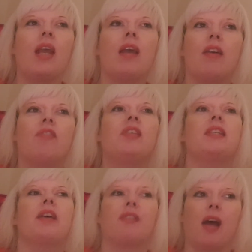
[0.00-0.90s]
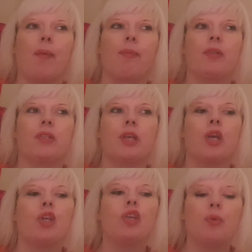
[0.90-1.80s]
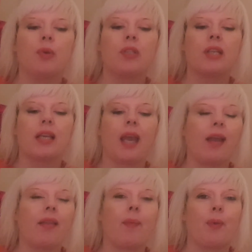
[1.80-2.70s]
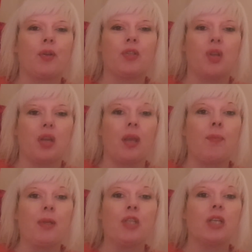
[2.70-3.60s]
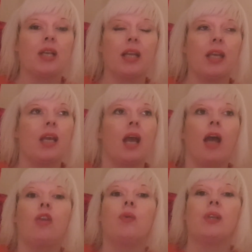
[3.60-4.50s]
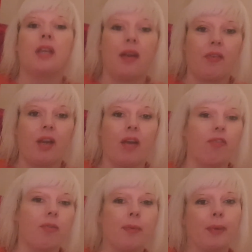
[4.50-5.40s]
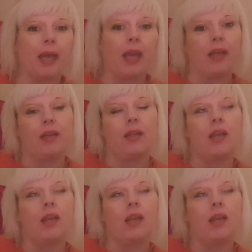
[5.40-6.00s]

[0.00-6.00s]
if this ever happened, you would kick that person out immediately and you would never hear from them again.